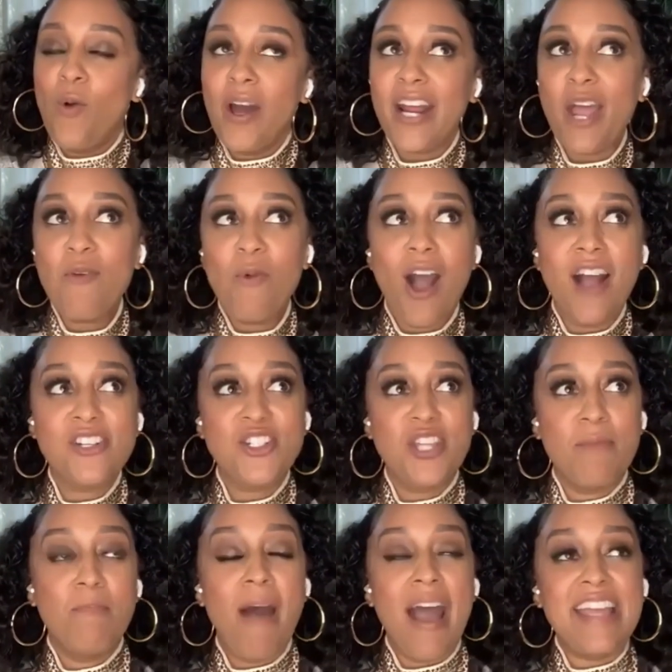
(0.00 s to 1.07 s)
What I
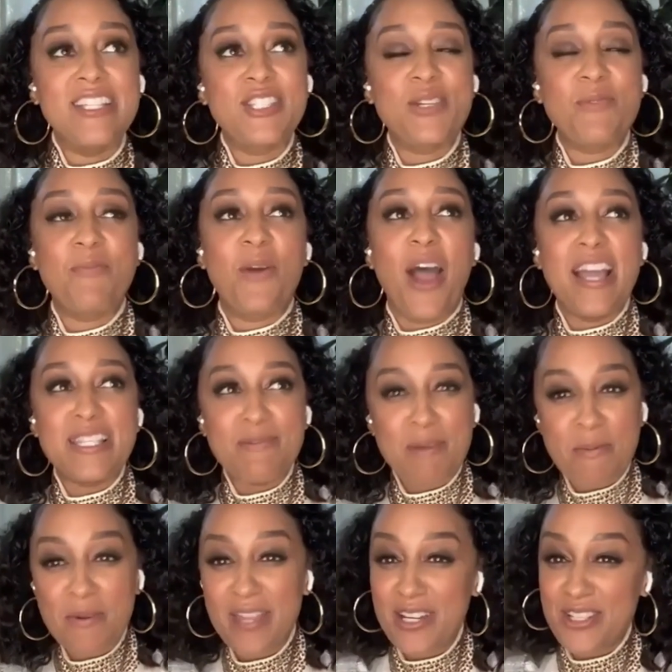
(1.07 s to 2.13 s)
watch that might surprise
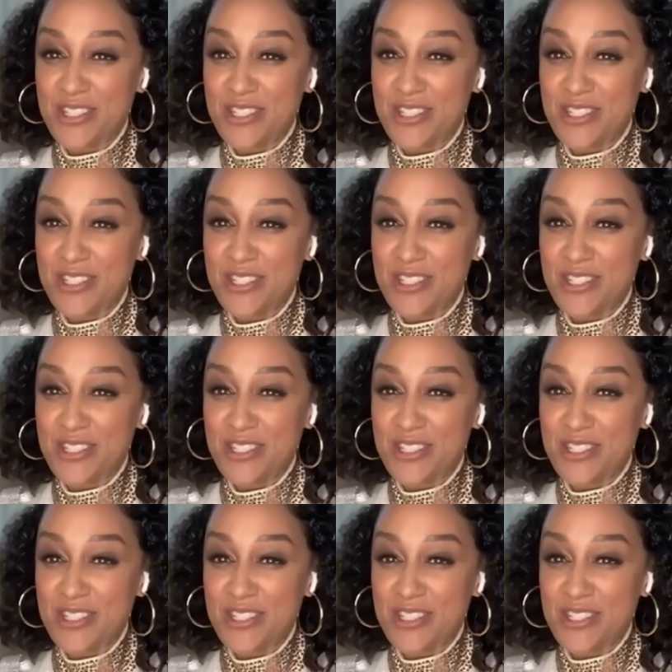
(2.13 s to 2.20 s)
people,